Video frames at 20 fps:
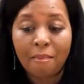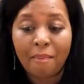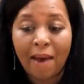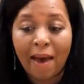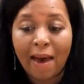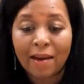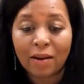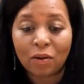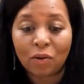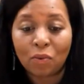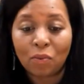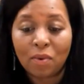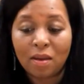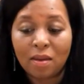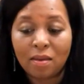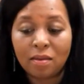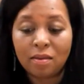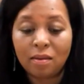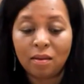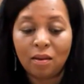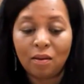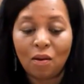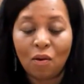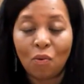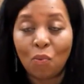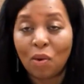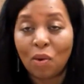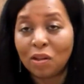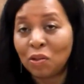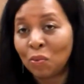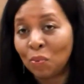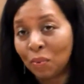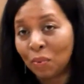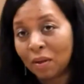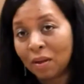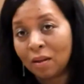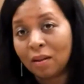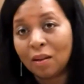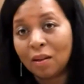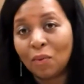battle with what's
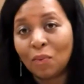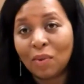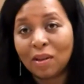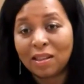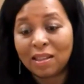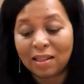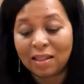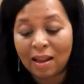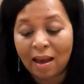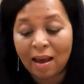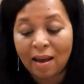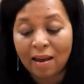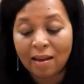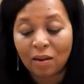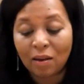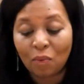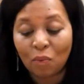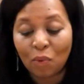real and what's not,